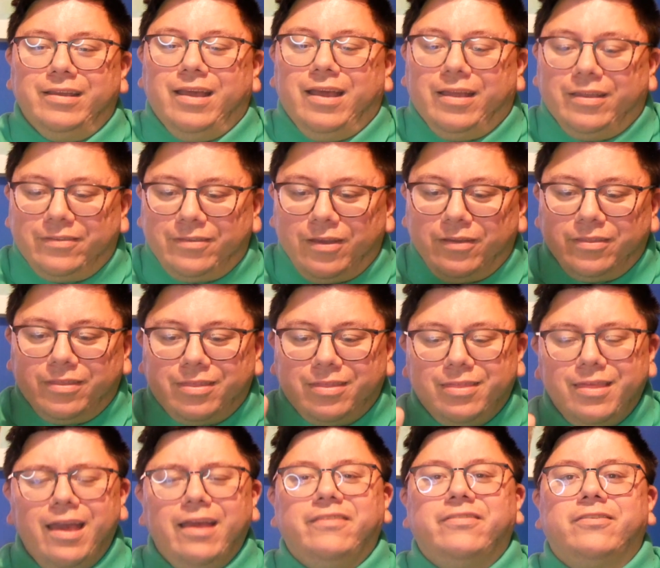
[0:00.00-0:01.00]
So
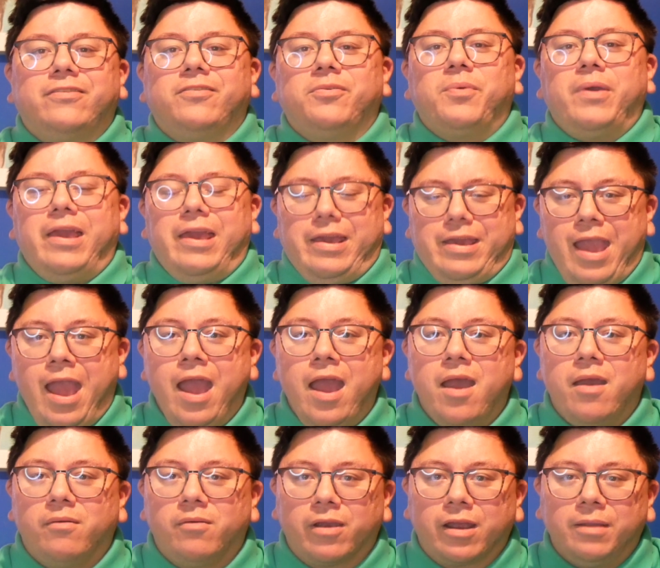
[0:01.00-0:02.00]
this week,
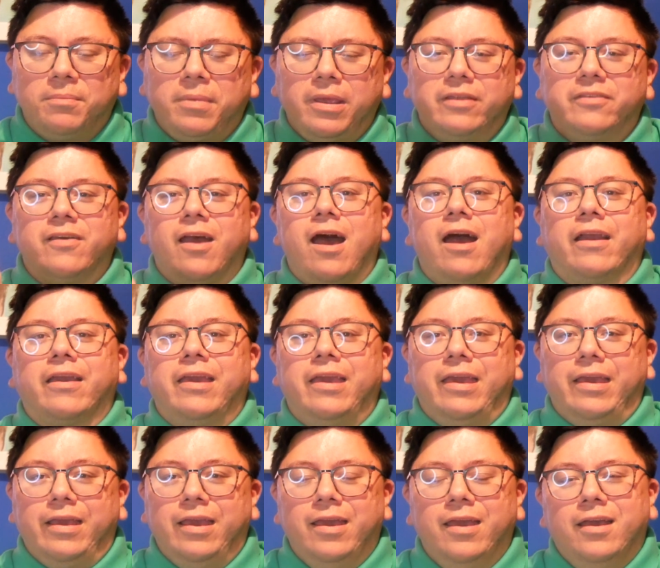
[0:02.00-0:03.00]
we're going to be
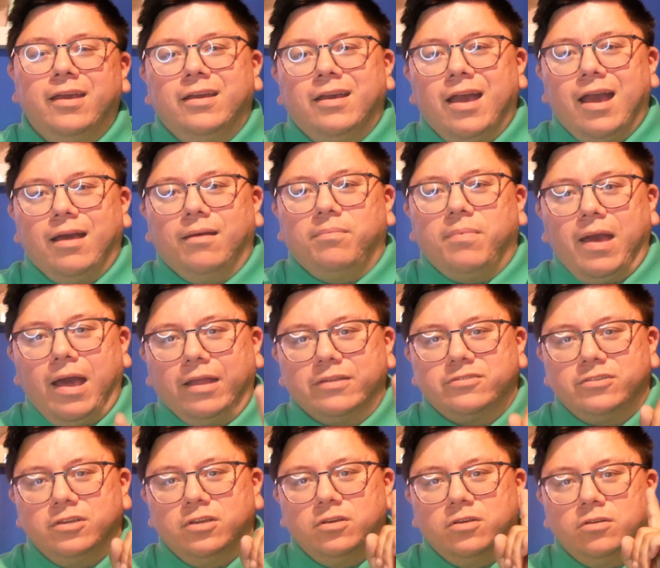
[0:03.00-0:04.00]
talking
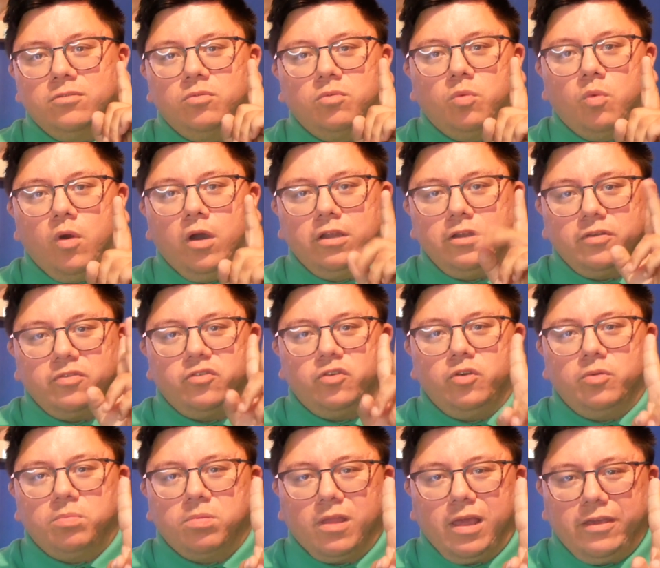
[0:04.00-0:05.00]
about one of
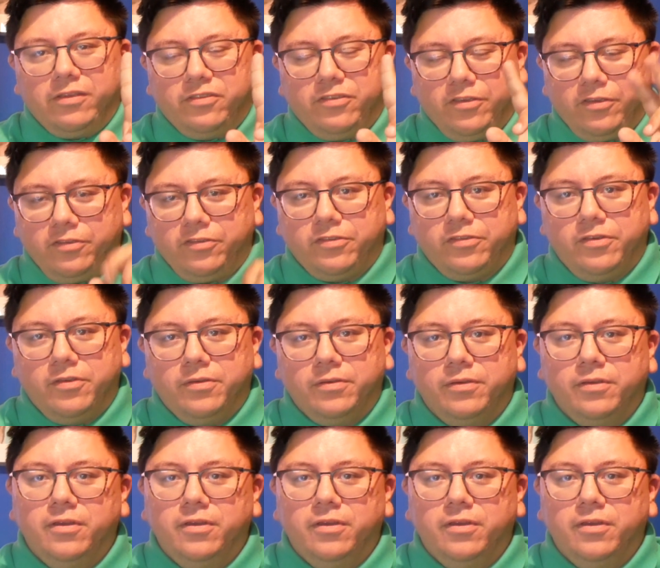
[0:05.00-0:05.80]
two places.